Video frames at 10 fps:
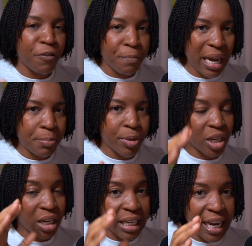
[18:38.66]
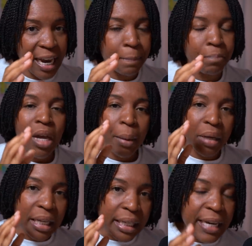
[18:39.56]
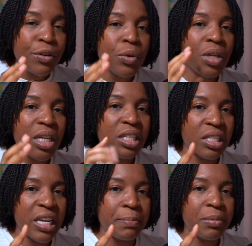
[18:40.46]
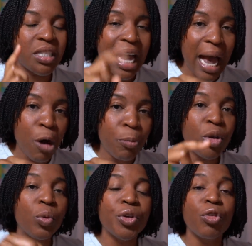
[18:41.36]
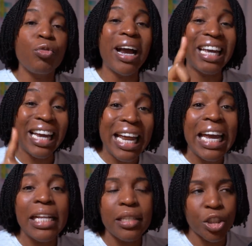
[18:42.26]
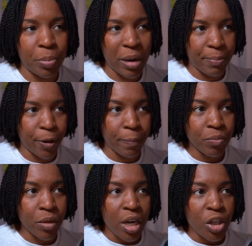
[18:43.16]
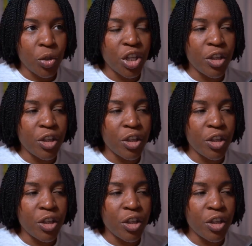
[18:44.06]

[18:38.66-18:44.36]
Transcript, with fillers: papers. And again, I'm going to give you these tips to help you when you're writing an English paper. You see, the